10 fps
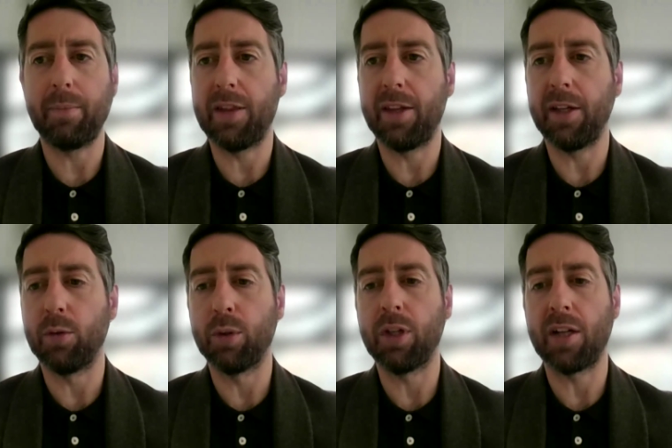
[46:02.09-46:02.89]
I think
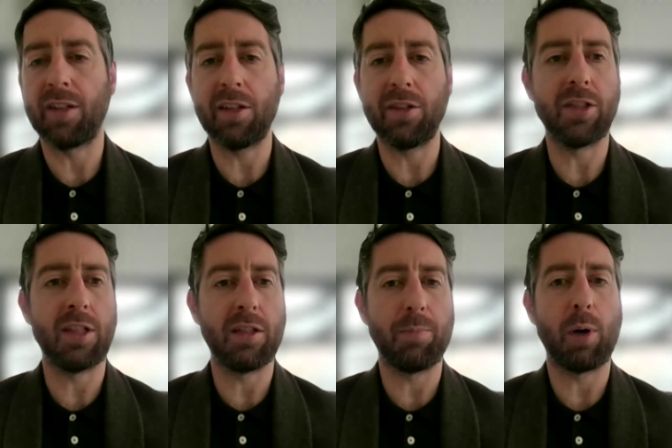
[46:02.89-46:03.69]
organizations
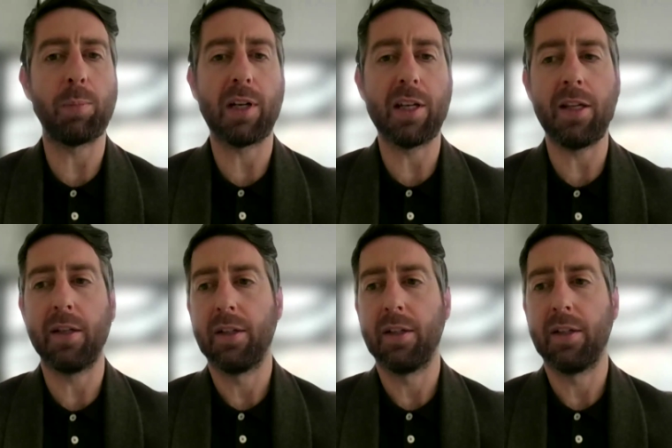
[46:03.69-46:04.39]
need to properly